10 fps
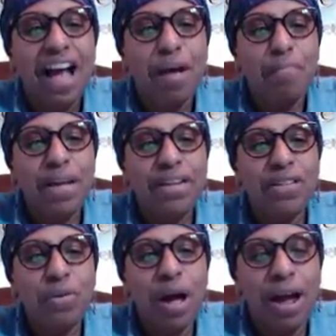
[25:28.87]
I'm bending
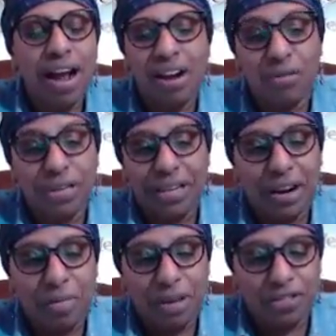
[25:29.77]
the wire. I don't really
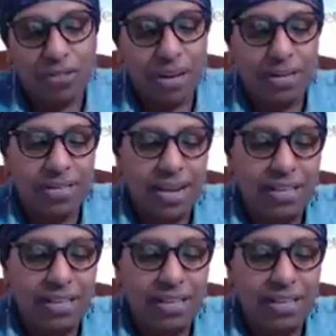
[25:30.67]
care about trends.